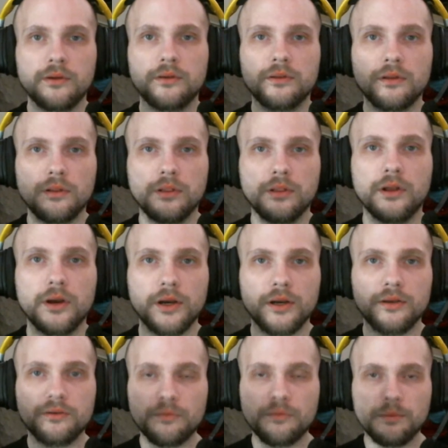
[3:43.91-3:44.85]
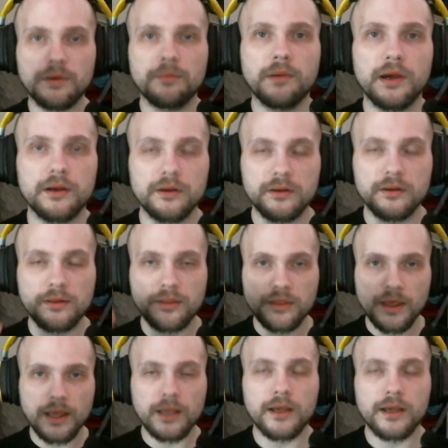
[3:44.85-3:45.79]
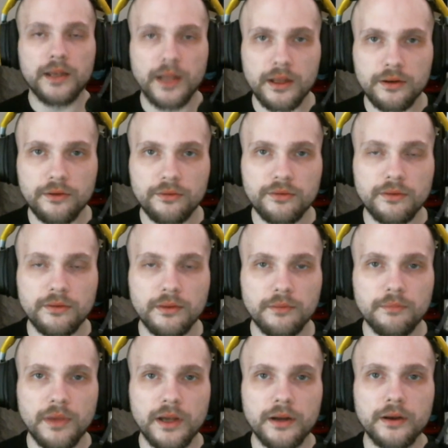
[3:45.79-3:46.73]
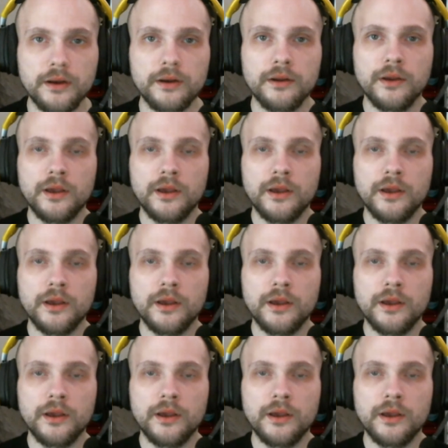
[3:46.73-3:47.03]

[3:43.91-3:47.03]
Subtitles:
to learn, to be better, to think on how to do something better.